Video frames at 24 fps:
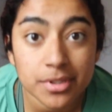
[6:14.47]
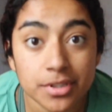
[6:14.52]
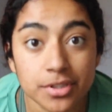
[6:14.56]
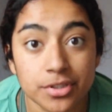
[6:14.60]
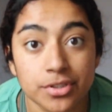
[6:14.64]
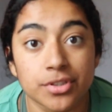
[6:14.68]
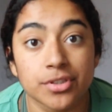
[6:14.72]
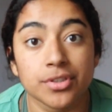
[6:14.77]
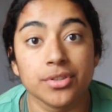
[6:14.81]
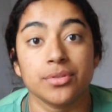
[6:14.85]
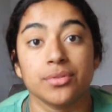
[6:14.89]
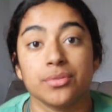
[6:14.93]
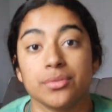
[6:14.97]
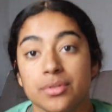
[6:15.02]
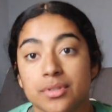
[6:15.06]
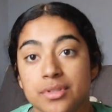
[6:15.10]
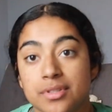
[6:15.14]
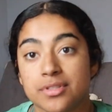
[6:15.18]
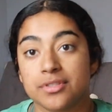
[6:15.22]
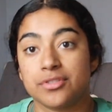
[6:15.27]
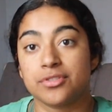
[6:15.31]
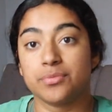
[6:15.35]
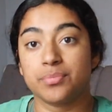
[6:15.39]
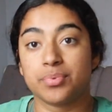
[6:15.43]
issue,
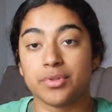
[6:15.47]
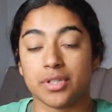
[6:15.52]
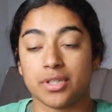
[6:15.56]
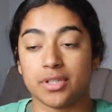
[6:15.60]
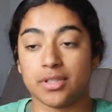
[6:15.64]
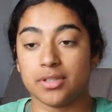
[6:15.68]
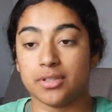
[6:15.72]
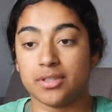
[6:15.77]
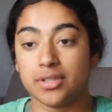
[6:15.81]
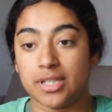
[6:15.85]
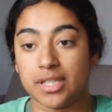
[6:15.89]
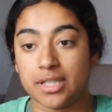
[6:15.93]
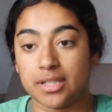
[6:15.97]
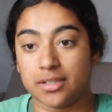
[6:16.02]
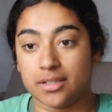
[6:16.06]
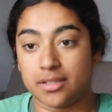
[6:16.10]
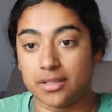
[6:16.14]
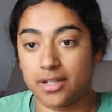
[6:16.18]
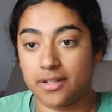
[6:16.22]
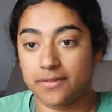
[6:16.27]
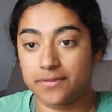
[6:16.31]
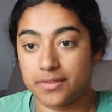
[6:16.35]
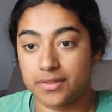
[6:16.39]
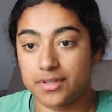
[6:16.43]
super hard to get
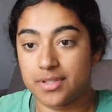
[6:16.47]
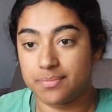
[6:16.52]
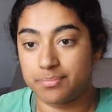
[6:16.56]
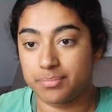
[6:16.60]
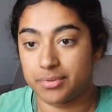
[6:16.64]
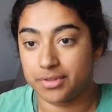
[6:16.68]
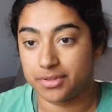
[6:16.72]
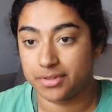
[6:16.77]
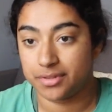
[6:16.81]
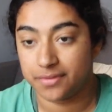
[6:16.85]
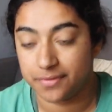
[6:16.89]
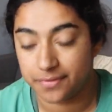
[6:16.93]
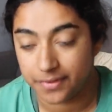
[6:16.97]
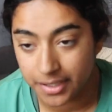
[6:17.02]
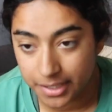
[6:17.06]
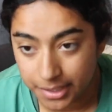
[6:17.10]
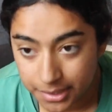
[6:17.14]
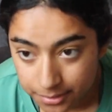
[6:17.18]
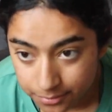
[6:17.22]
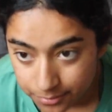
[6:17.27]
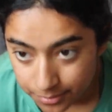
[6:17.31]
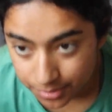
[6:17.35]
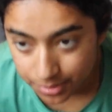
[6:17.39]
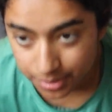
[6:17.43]
on at first, but they're
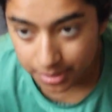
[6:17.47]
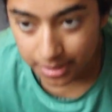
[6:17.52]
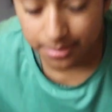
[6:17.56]
fine once you